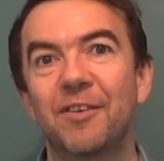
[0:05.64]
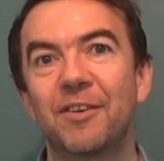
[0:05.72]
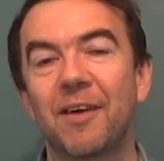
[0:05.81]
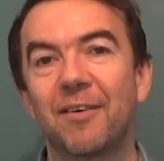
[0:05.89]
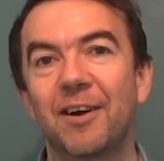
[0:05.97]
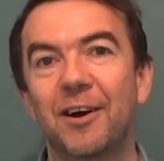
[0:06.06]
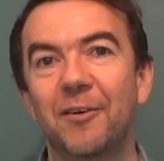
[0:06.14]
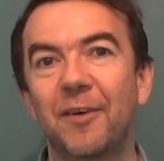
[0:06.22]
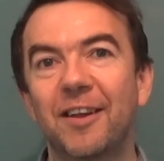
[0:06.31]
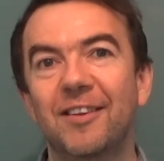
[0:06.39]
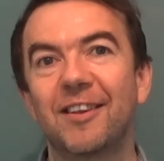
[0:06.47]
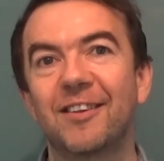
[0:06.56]
to our
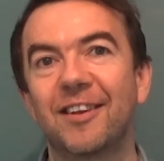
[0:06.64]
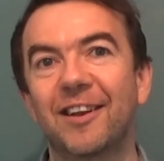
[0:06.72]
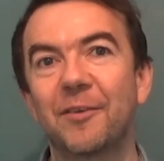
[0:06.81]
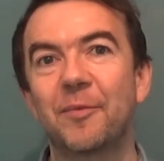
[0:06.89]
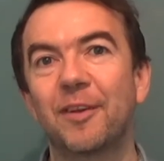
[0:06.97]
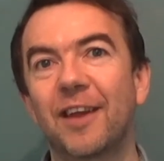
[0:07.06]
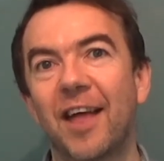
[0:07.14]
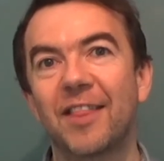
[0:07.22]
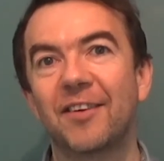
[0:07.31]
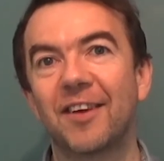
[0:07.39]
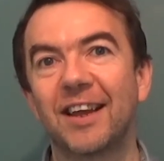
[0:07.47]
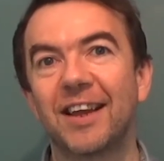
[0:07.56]
Oasis Global
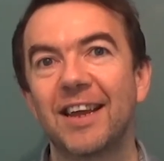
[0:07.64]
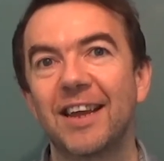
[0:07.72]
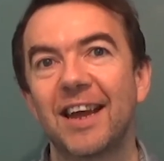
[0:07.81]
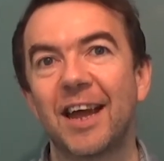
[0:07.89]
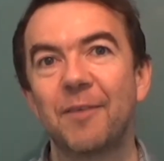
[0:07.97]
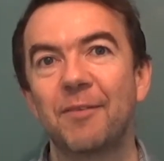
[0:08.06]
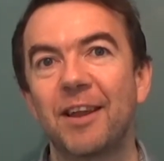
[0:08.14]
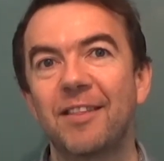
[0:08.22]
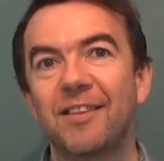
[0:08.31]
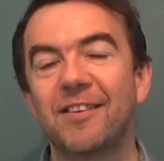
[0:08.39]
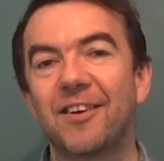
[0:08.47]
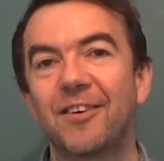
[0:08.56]
Gathering. I'm
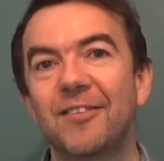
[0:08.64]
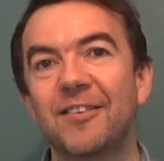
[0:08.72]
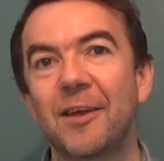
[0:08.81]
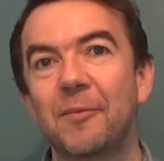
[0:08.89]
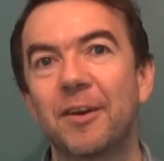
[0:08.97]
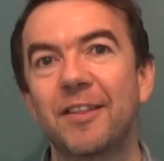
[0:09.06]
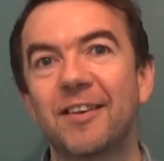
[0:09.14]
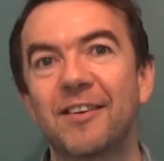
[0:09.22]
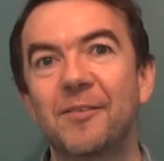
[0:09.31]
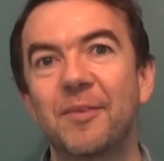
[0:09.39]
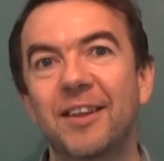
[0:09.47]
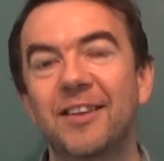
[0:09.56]
Nathan Jones and I'm one of the
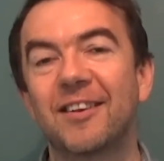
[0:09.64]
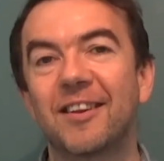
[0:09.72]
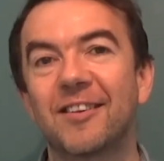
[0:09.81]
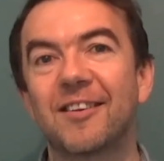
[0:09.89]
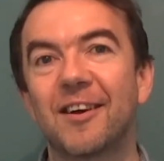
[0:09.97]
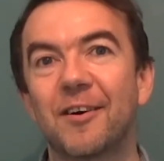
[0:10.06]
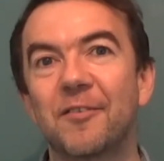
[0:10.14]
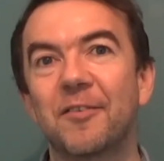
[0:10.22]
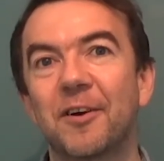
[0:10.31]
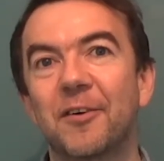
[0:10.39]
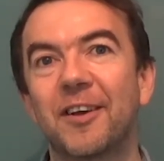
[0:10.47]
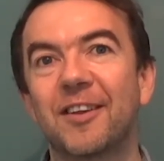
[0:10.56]
two ministers of
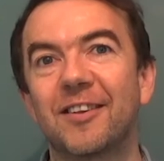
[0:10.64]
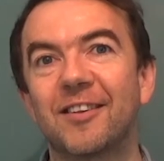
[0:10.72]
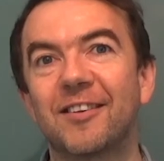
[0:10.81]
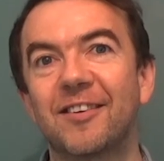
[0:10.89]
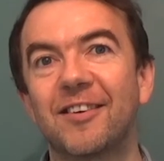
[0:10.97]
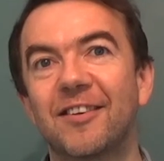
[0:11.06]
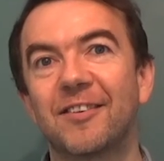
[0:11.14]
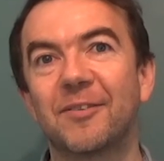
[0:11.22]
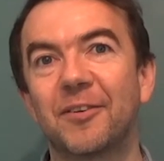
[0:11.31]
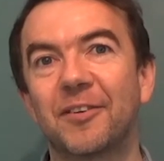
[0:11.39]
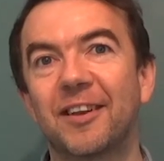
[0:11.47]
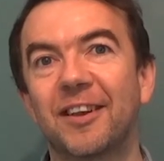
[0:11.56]
Oasis Church
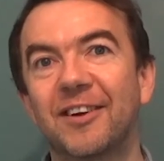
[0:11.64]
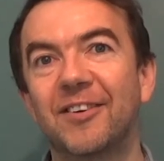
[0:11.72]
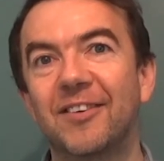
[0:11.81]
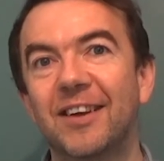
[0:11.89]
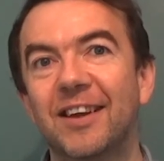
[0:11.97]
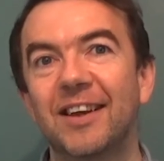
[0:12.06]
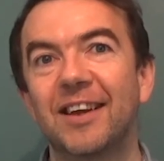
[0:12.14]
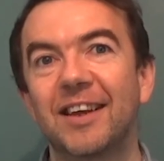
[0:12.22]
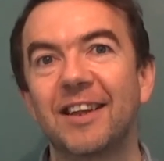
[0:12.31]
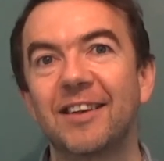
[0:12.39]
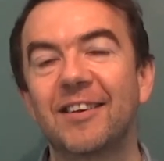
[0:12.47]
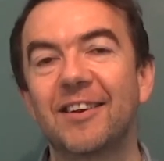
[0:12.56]
Waterloo.
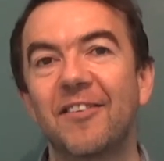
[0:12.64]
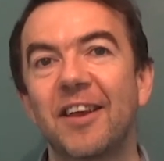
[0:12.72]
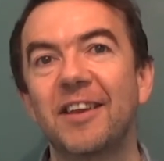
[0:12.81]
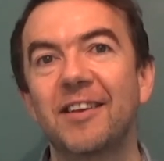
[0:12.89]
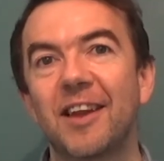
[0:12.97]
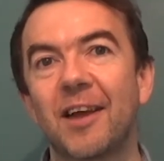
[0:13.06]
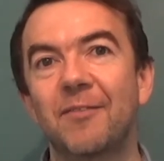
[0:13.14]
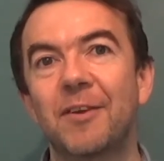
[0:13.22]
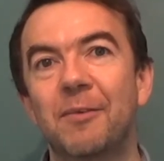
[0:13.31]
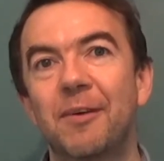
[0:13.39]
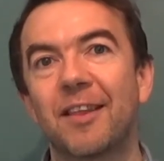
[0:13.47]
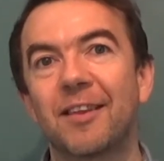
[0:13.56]
It's great to have
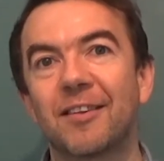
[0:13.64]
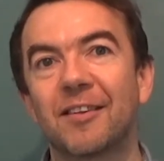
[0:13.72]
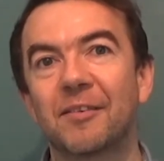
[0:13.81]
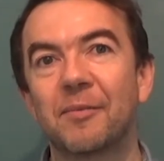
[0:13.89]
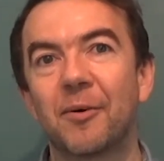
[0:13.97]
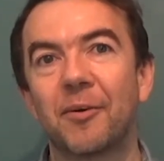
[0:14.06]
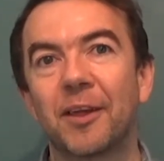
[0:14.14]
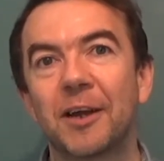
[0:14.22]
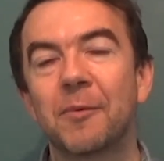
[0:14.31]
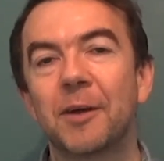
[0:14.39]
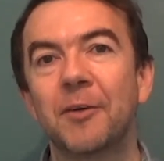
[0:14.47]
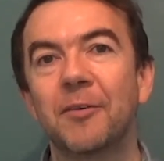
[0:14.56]
you with us this morning,
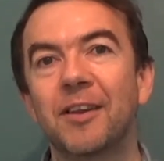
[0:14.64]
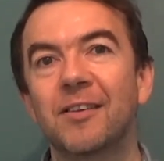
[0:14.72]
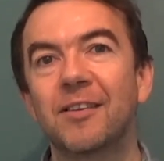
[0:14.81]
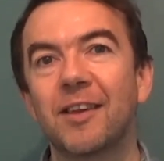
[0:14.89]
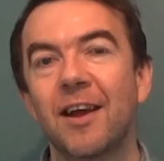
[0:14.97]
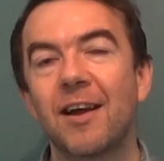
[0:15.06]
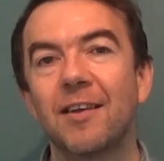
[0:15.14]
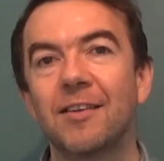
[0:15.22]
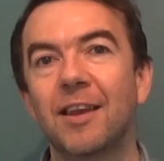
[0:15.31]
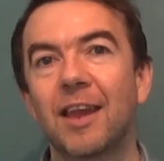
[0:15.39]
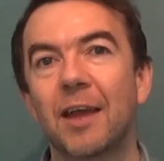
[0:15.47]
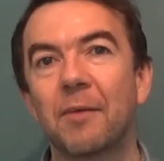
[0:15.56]
and we're going to start
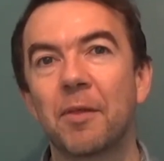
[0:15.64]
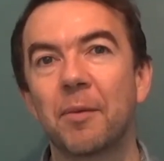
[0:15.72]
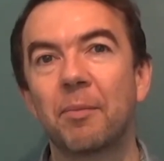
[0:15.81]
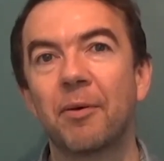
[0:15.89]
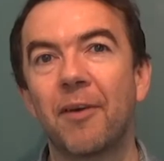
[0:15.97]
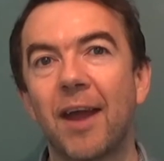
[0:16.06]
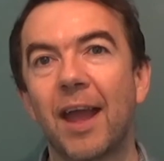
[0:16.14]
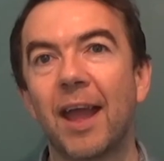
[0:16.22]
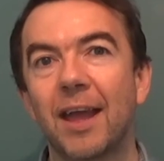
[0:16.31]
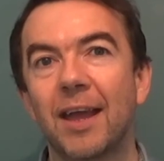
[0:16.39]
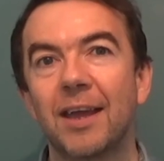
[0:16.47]
today with a prayer.